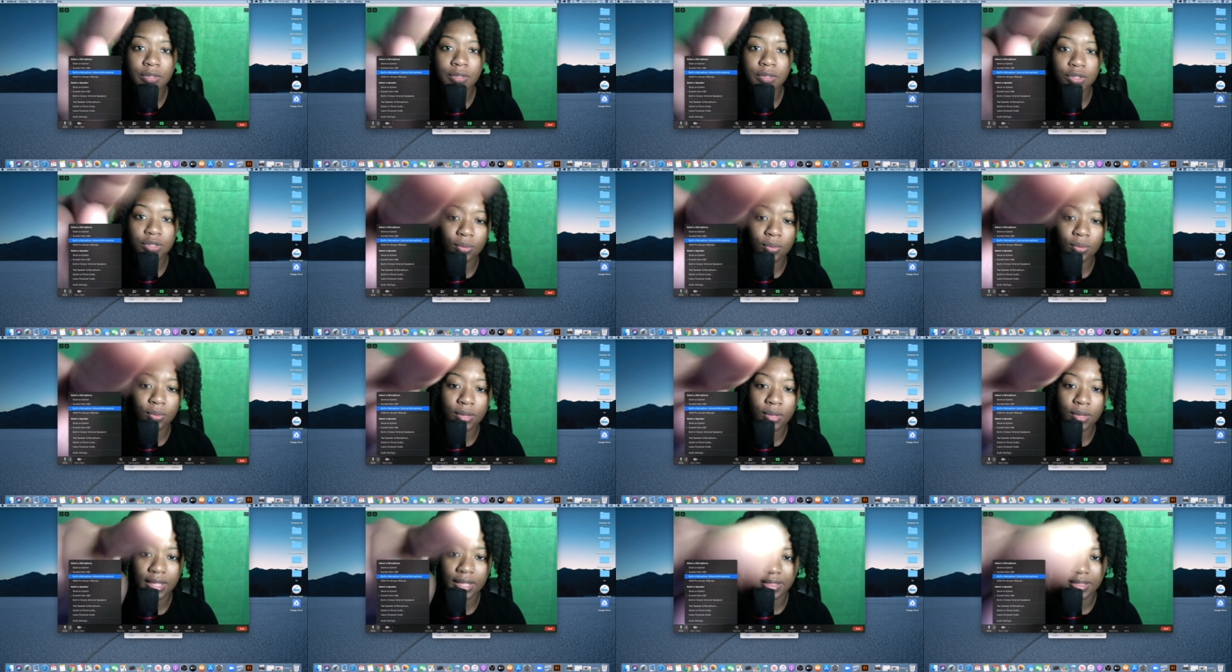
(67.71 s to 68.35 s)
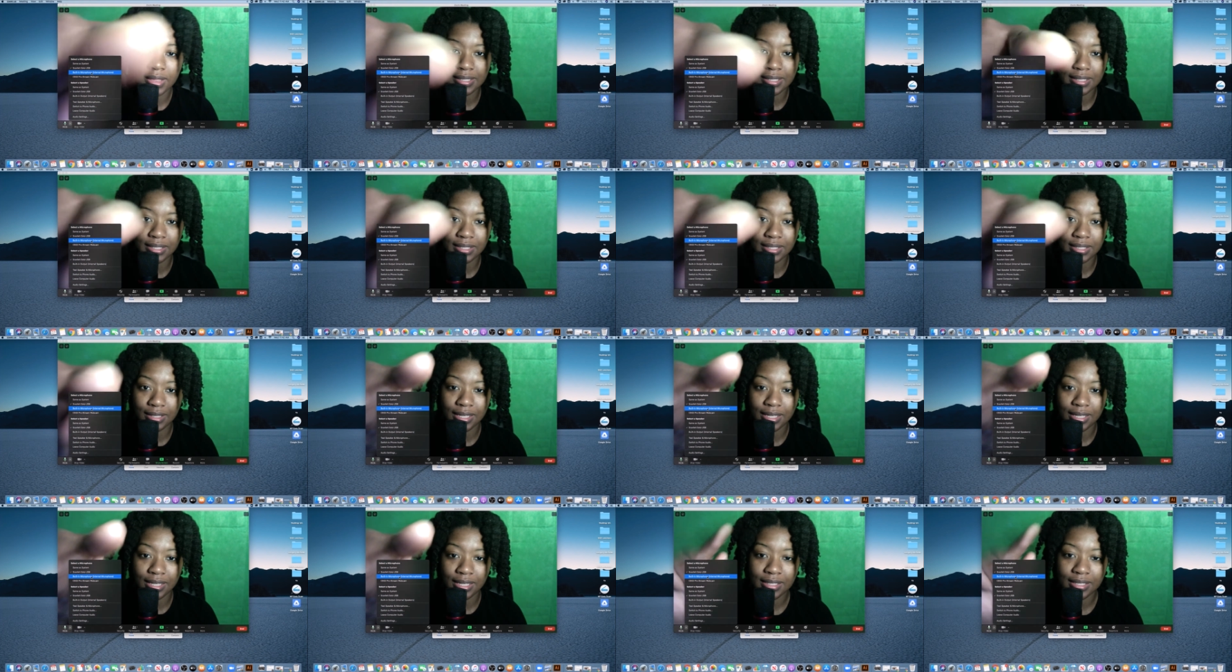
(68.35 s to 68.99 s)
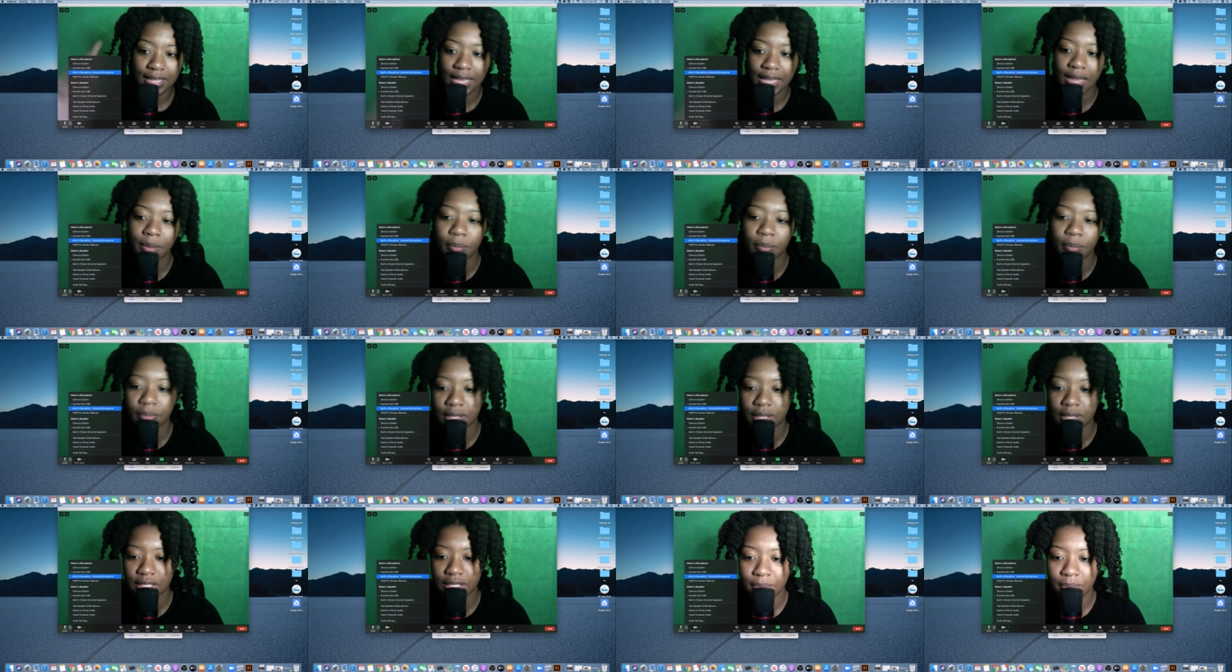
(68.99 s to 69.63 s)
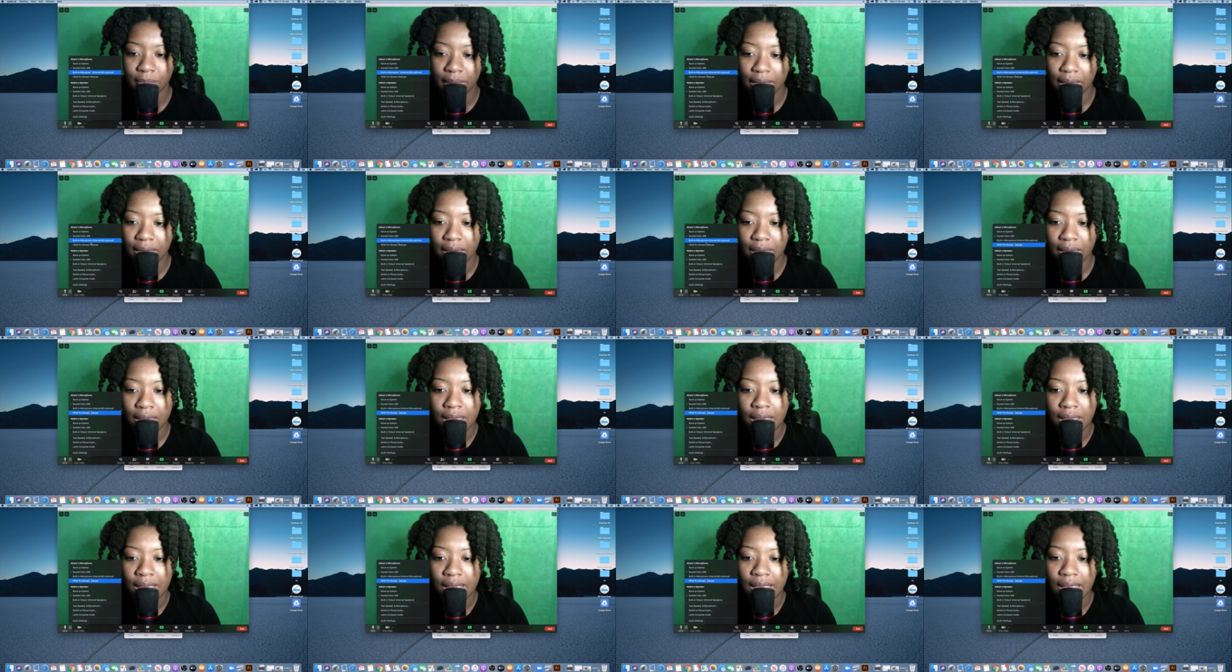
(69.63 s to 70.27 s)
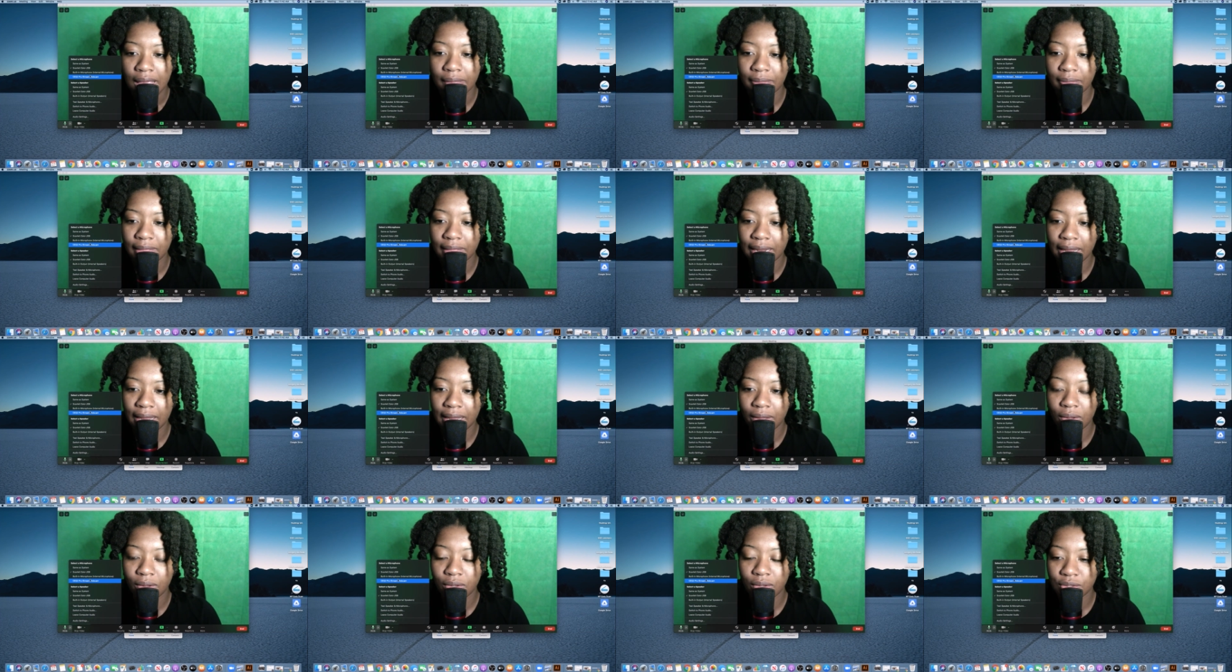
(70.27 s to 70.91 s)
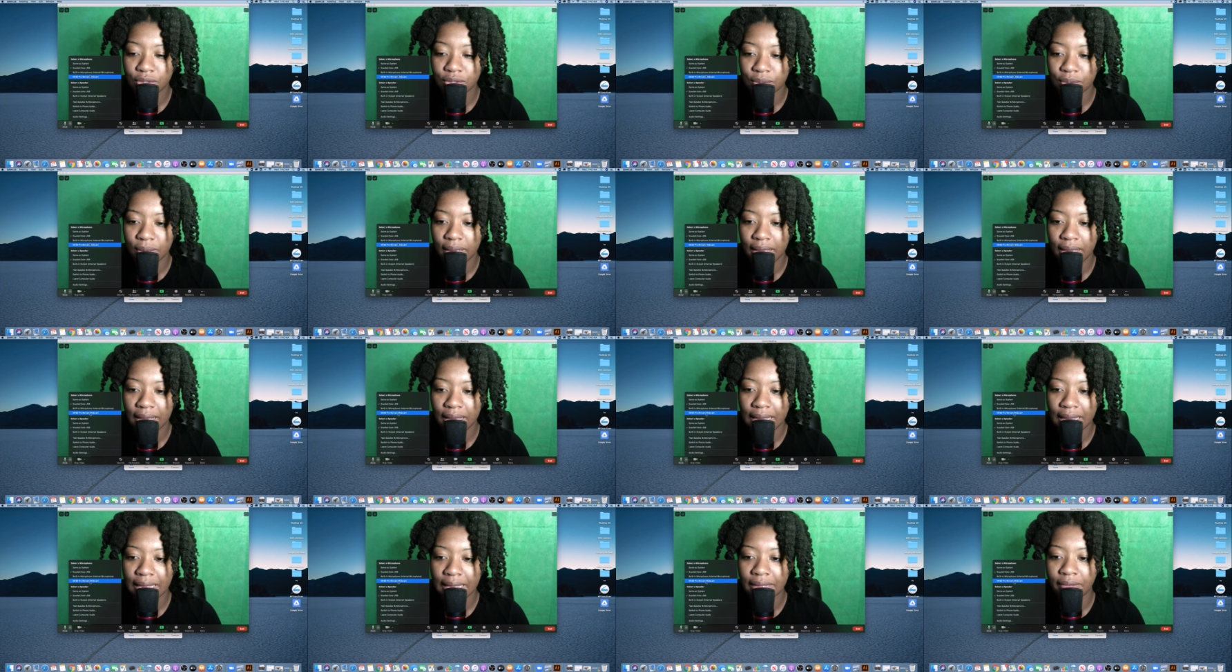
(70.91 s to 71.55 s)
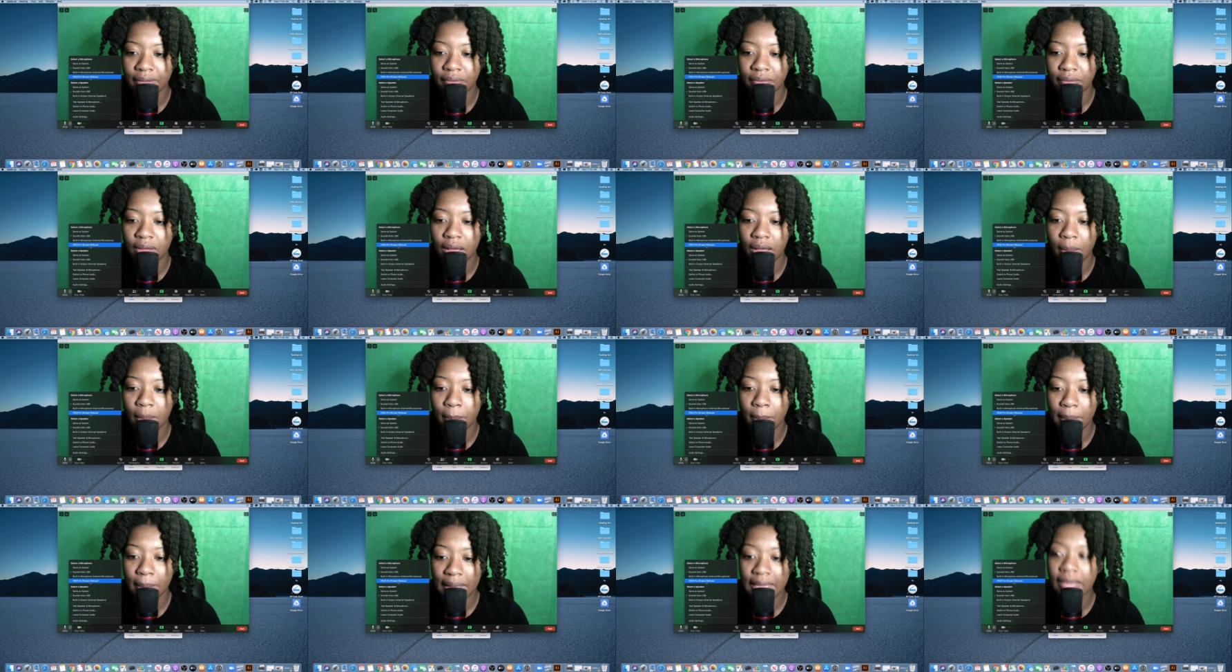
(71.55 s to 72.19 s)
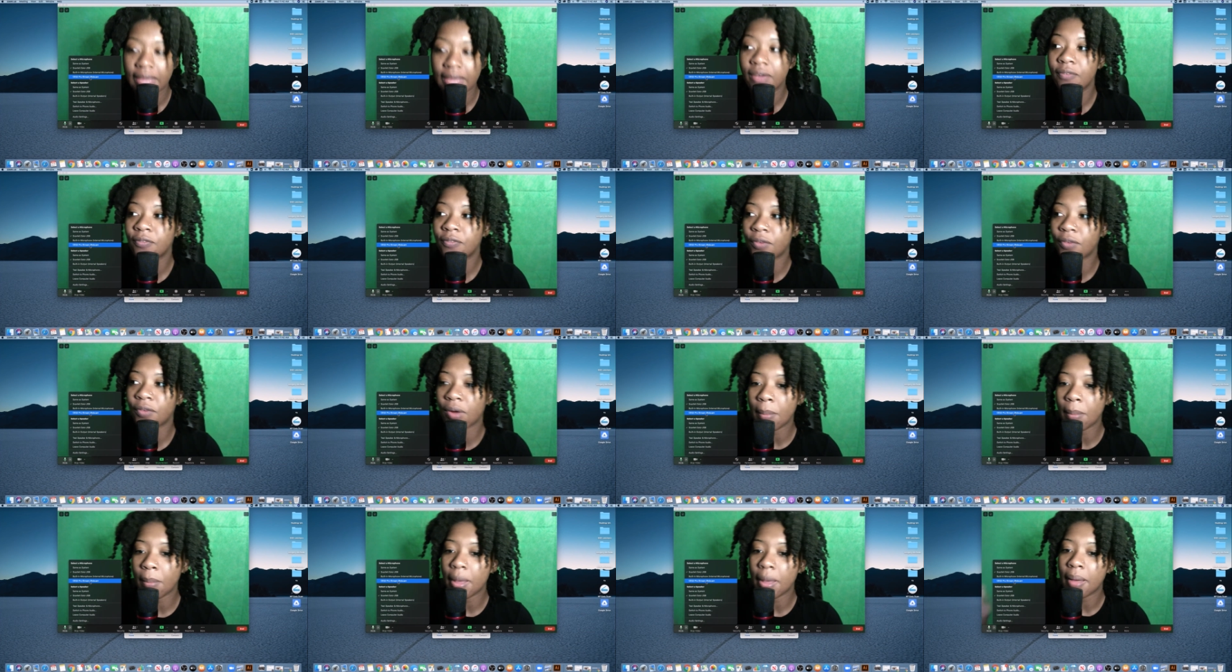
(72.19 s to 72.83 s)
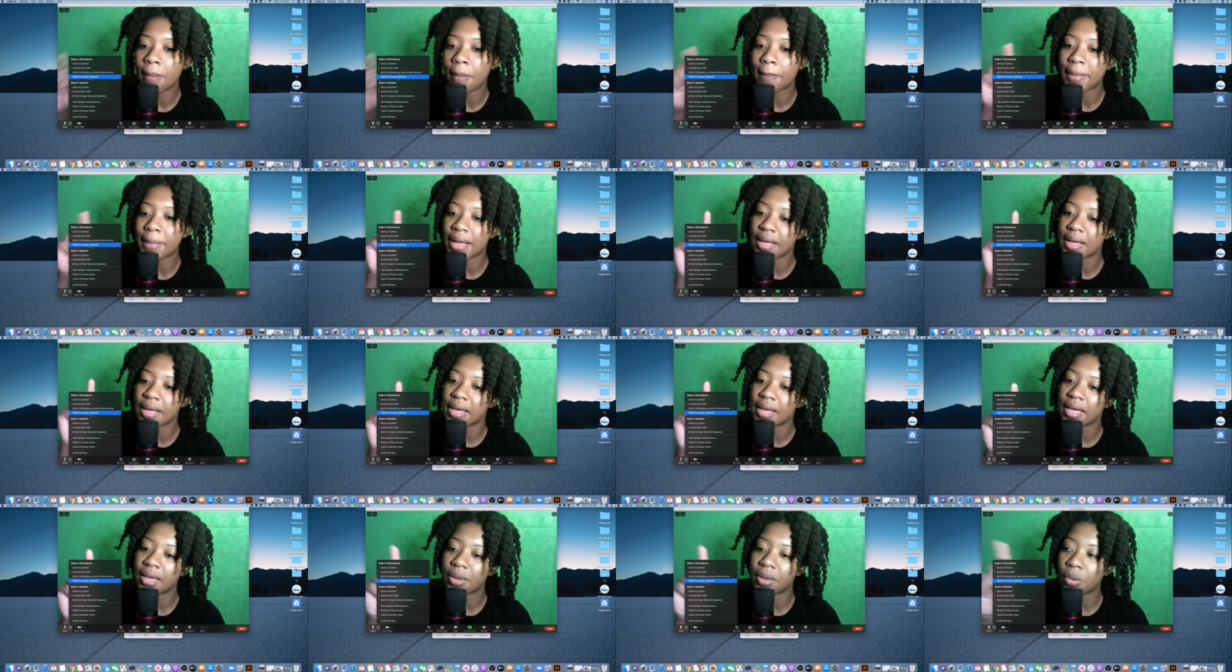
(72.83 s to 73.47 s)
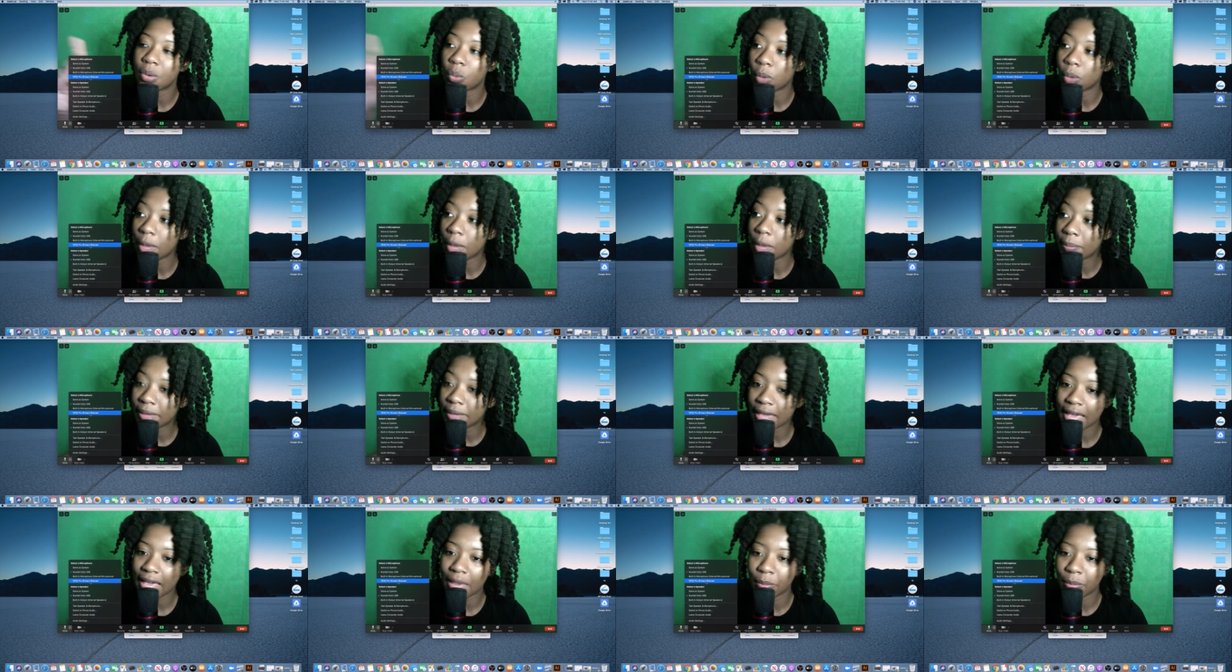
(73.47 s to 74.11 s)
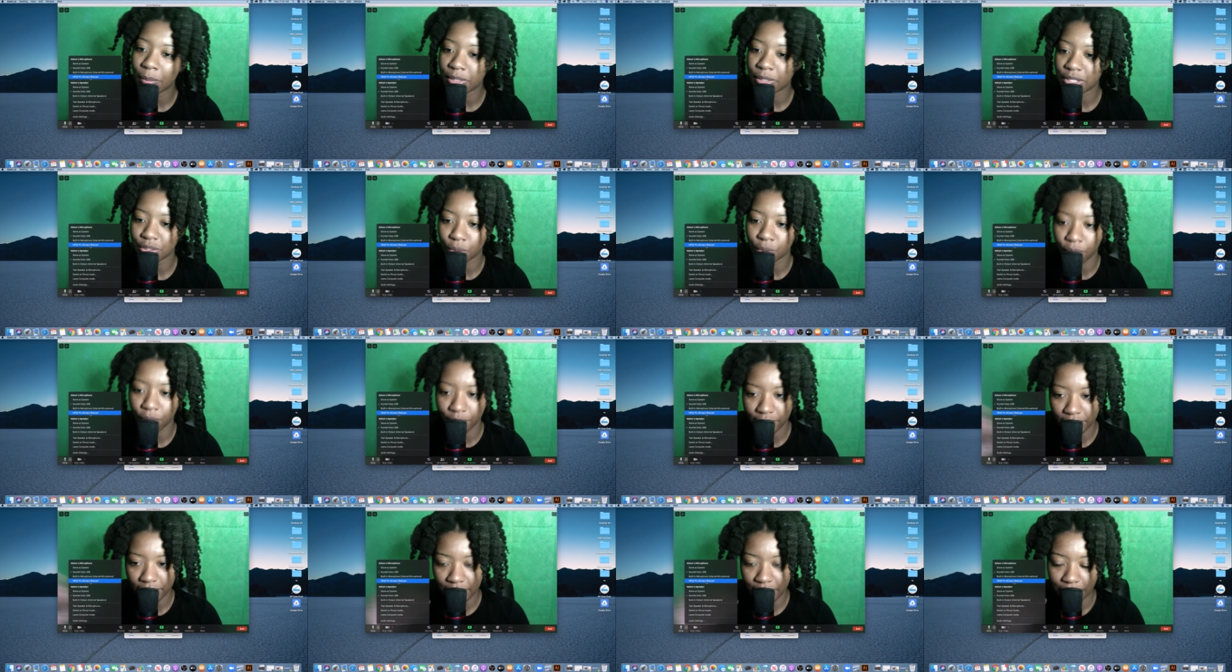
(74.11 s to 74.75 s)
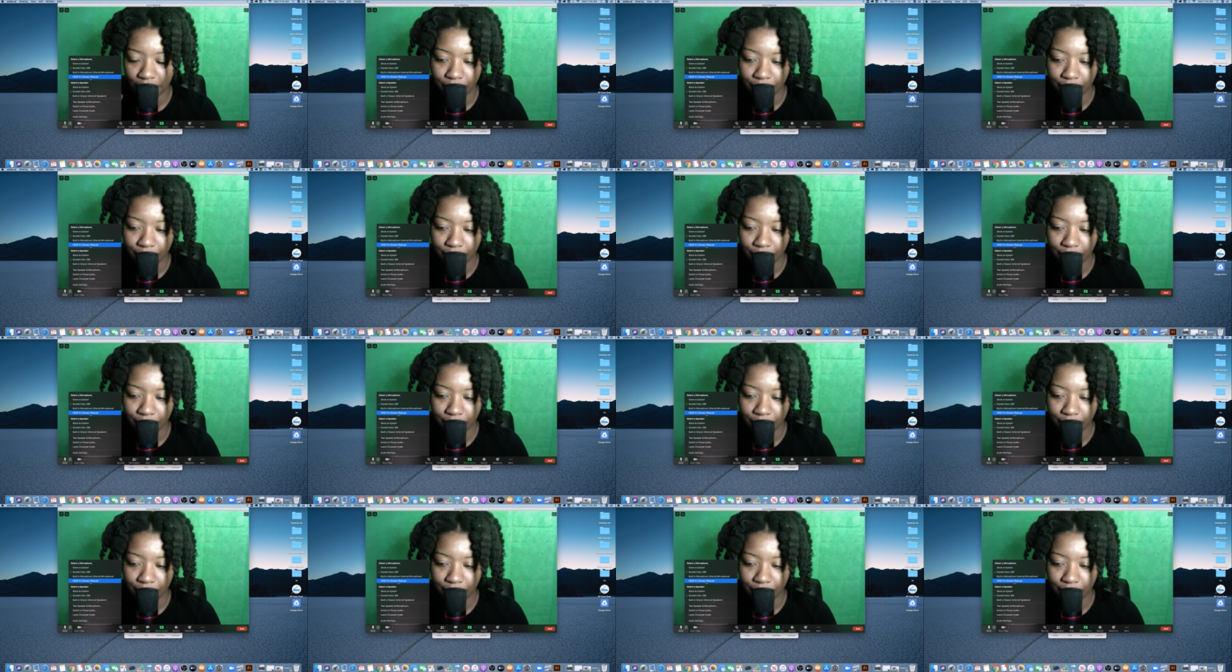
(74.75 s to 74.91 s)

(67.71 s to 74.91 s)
So this is this cam, this mic, and then I also have a mic from my webcam, which is over there.